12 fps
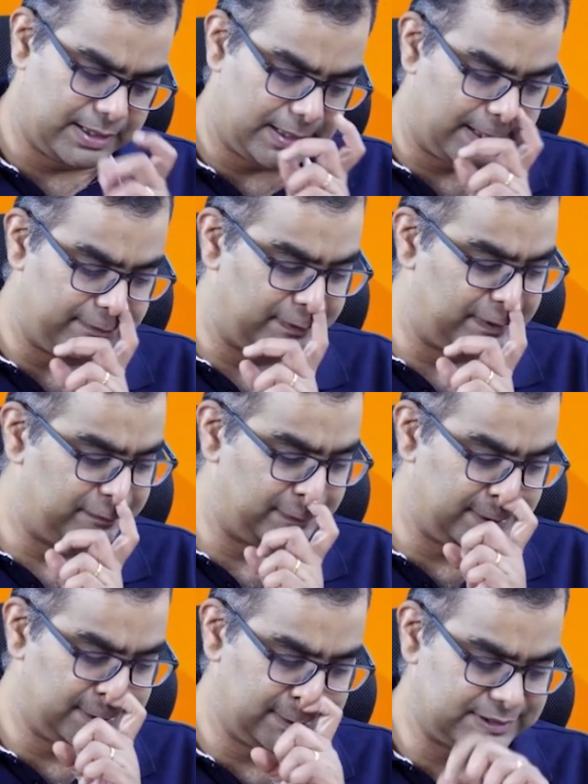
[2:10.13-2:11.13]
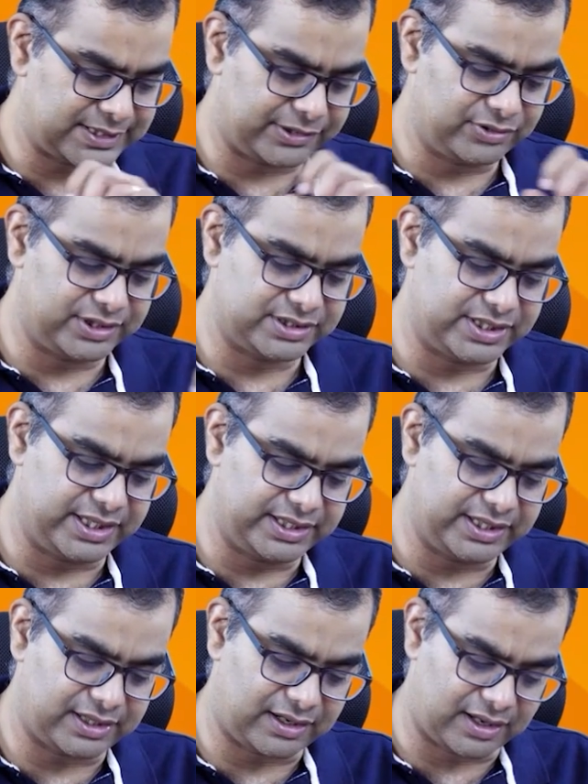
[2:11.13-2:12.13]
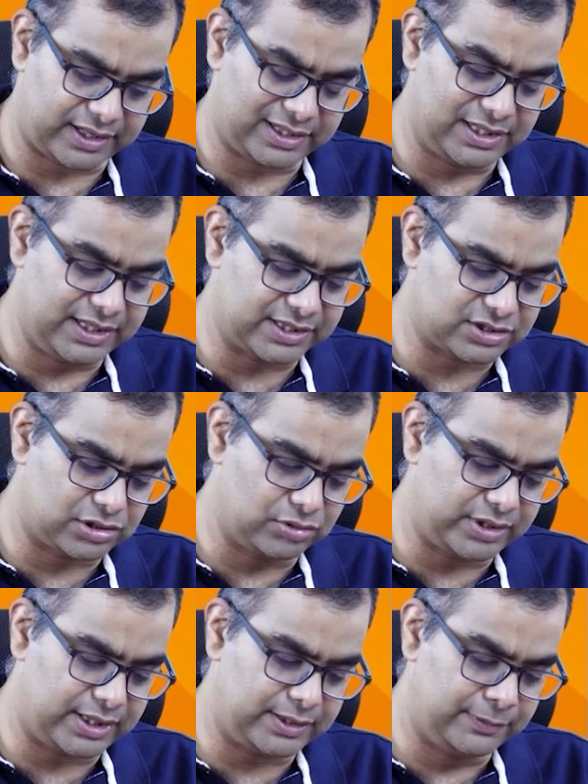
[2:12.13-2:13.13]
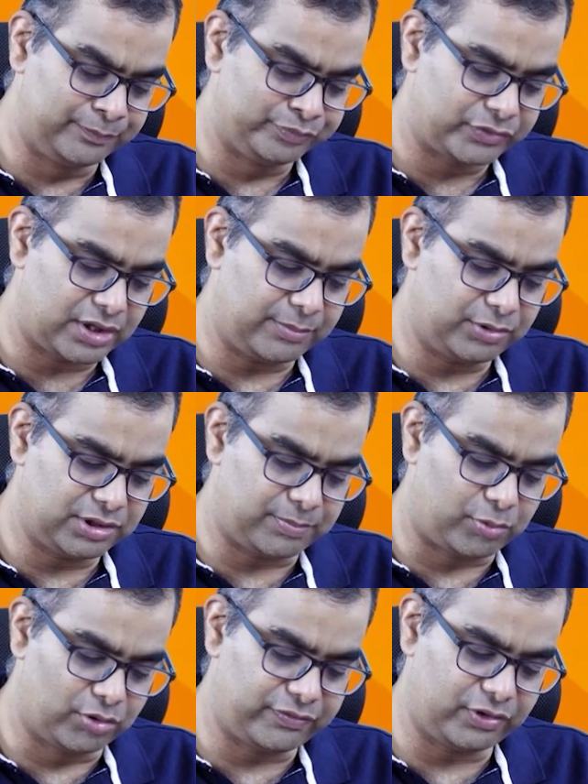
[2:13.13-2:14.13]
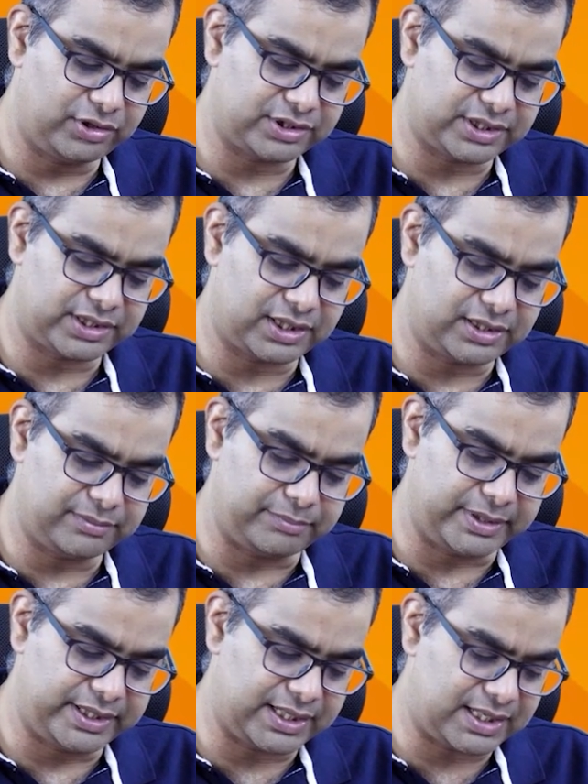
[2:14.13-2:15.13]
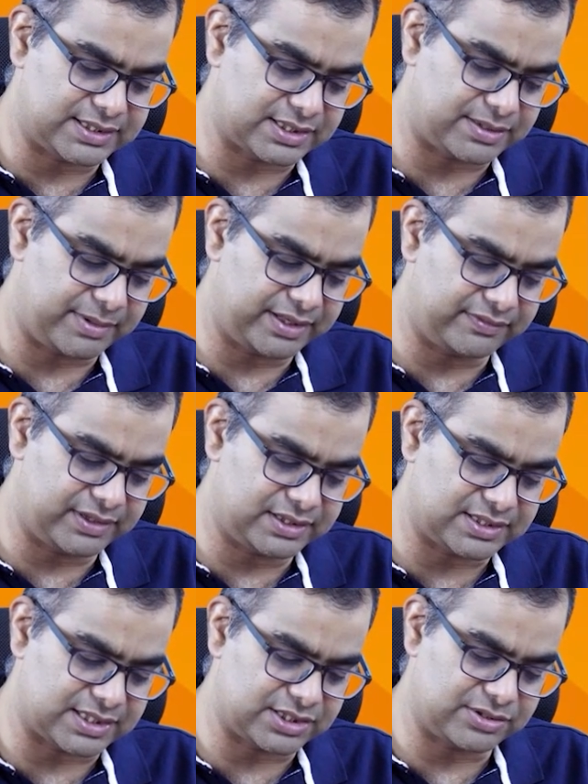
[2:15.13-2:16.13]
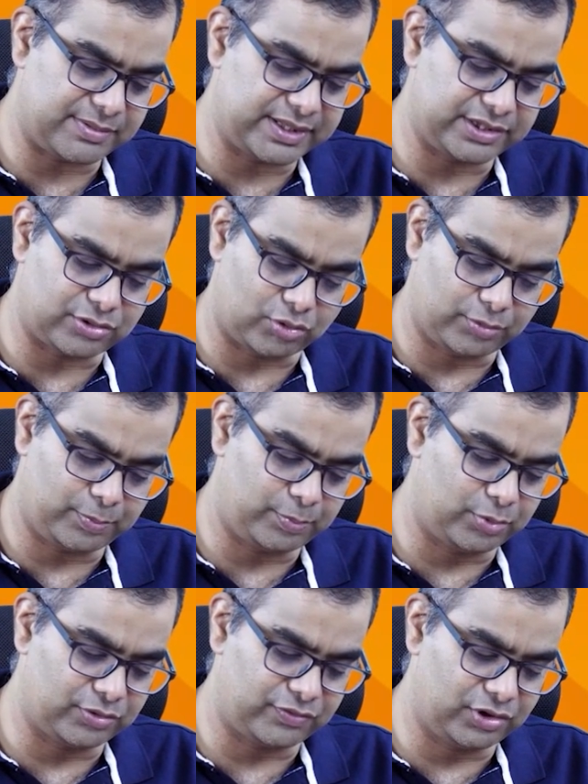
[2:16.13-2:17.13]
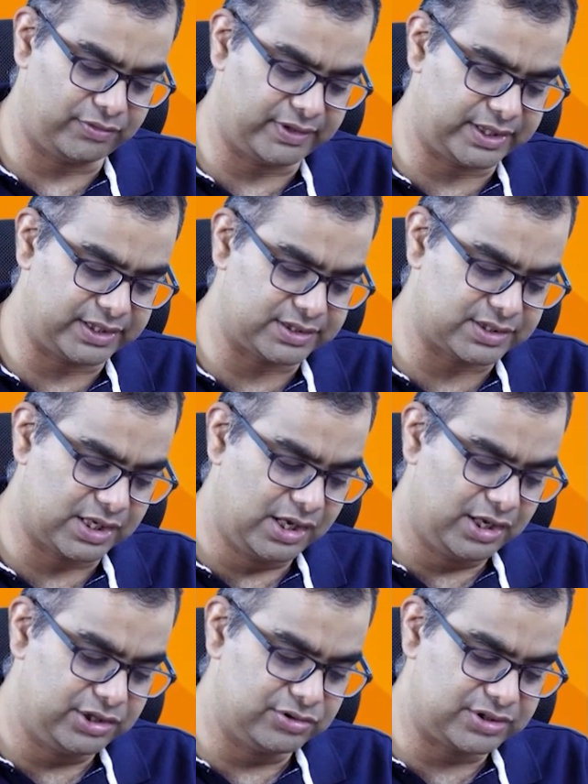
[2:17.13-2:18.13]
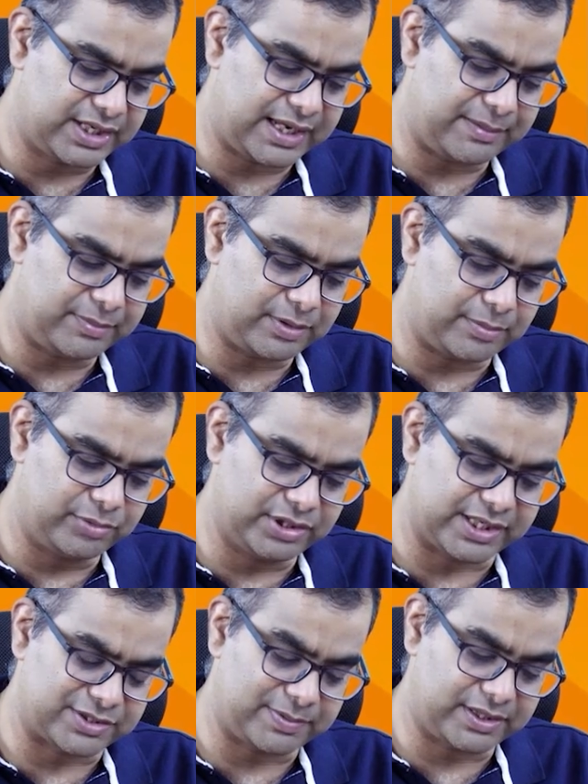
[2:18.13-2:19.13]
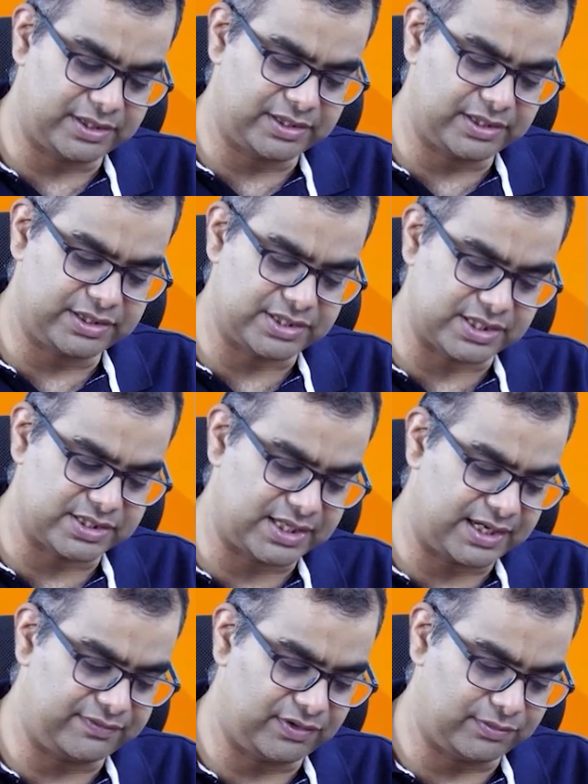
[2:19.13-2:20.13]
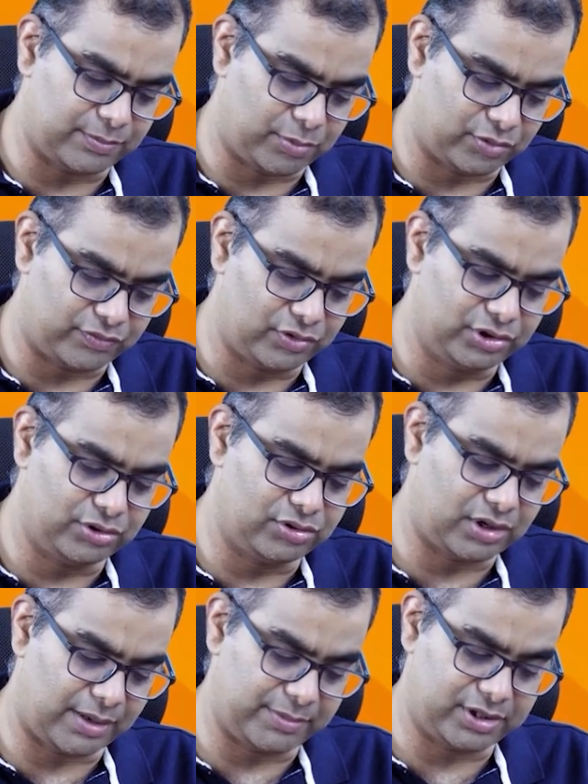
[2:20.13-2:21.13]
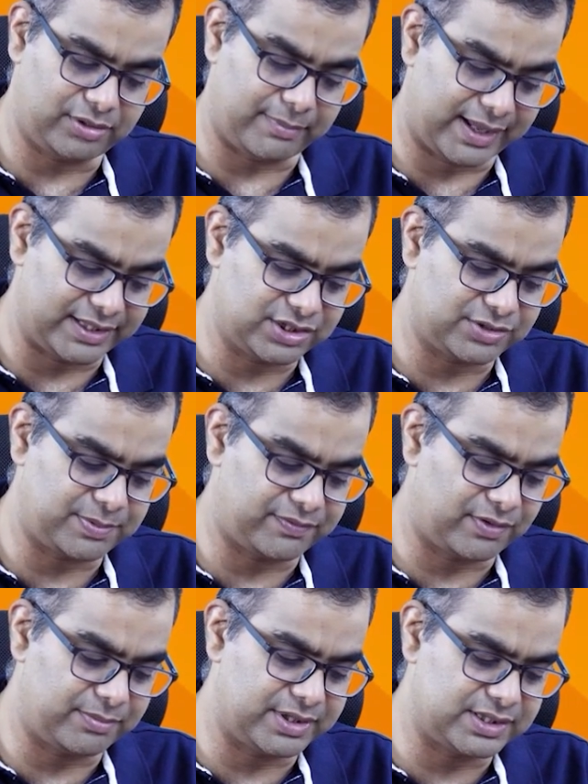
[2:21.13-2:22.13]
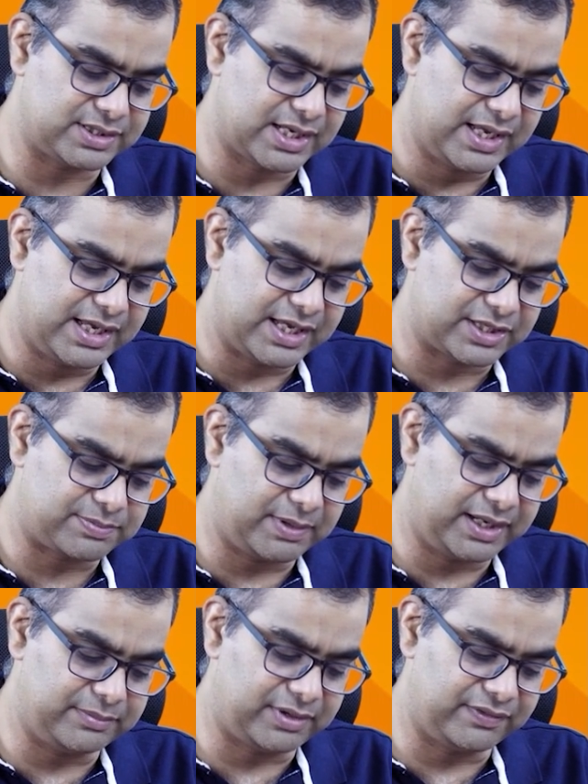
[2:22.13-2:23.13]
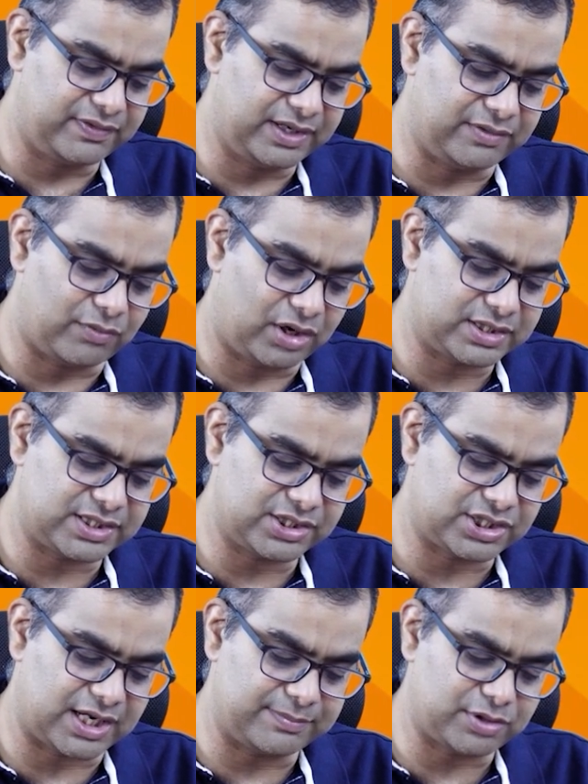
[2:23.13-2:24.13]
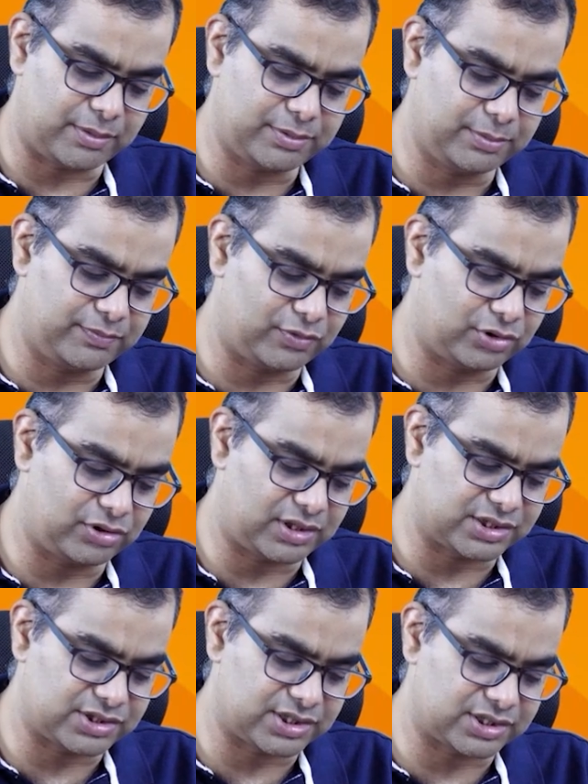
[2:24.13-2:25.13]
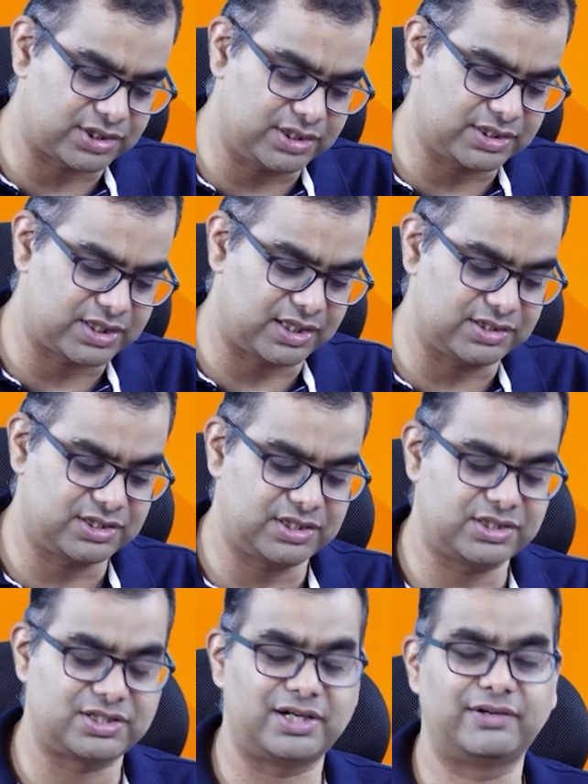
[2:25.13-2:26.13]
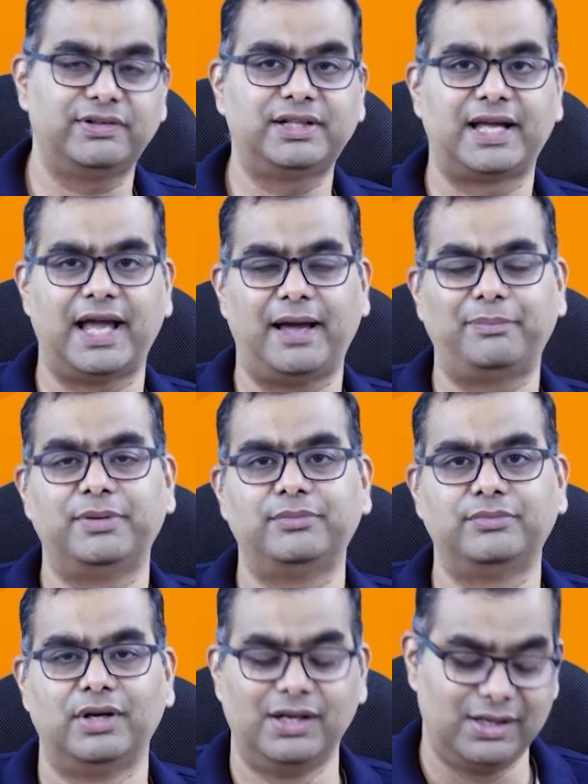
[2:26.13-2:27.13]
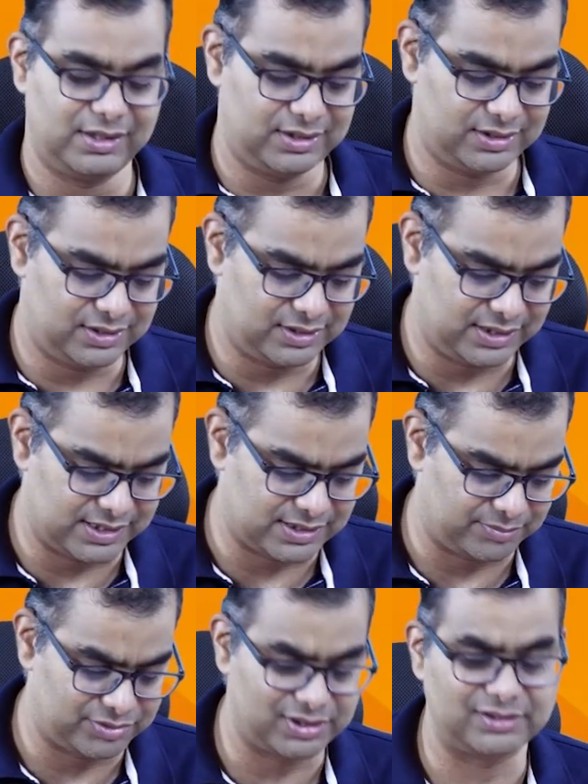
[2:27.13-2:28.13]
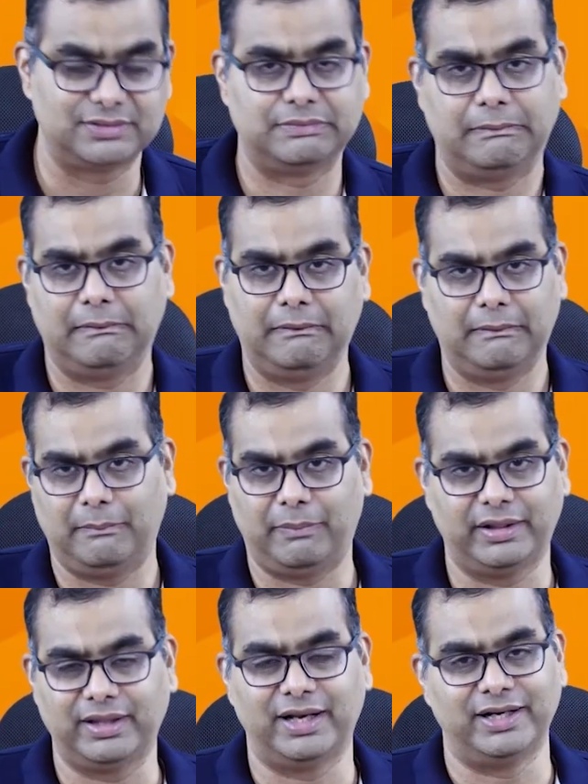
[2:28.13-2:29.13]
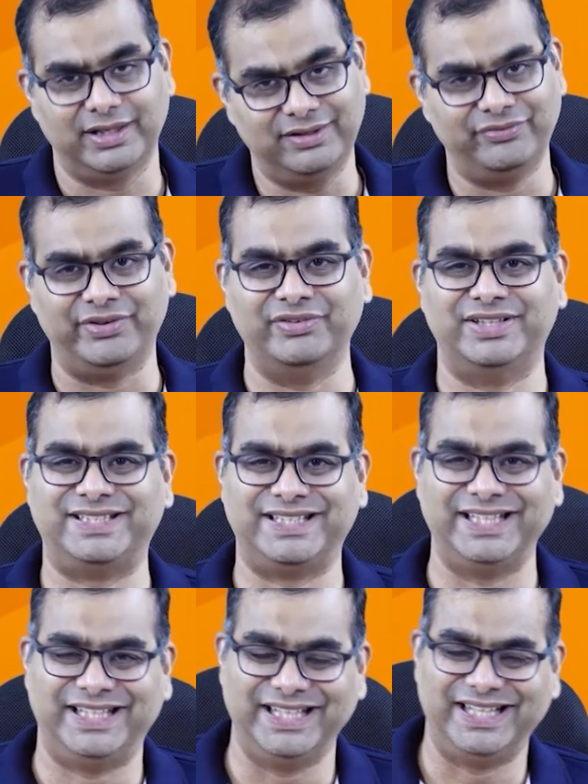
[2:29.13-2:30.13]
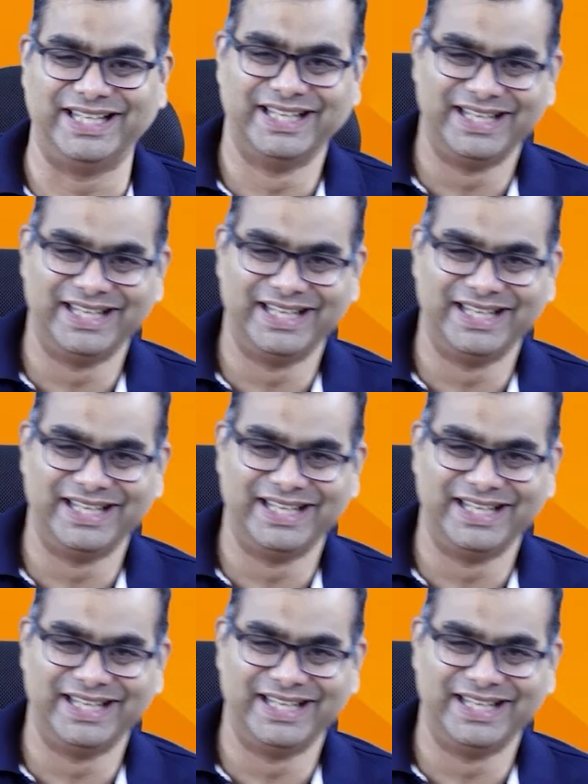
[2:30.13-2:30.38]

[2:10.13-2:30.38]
Verify the securities D and D are correctly excluded. Compute the portfolio return, beta, systematic variance, unsystematic portfolio variance. Using CAPM, compute the expected return in Jensen alpha of the portfolio. Comment on manager's performance. Explain briefly in what sense Sharpe's optimal portfolio construction is consistent with CAPM assumptions. We will see.